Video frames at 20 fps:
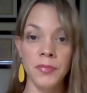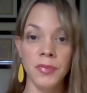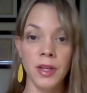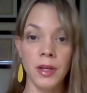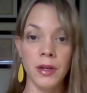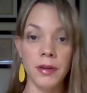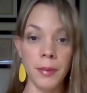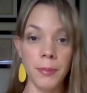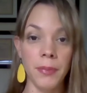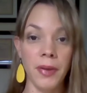
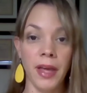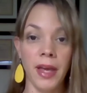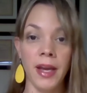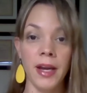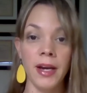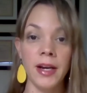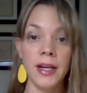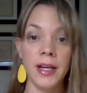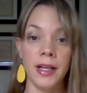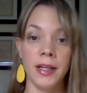
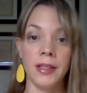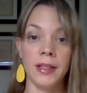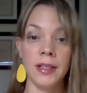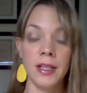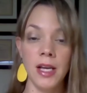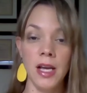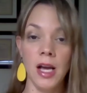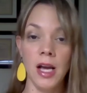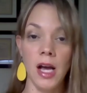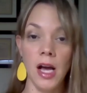repair
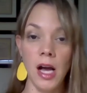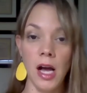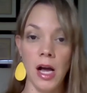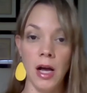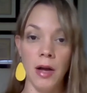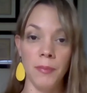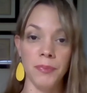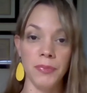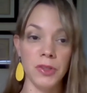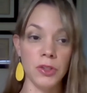
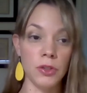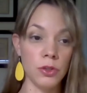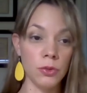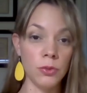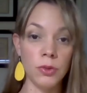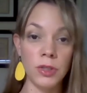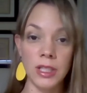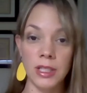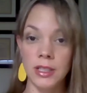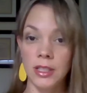and do
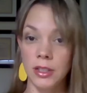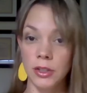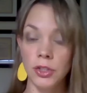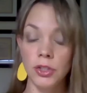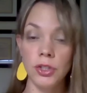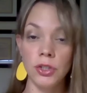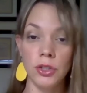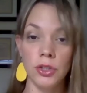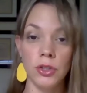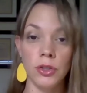what it needs
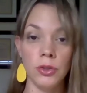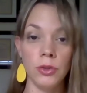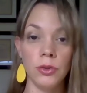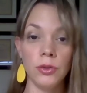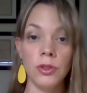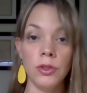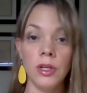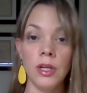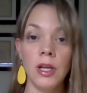to do,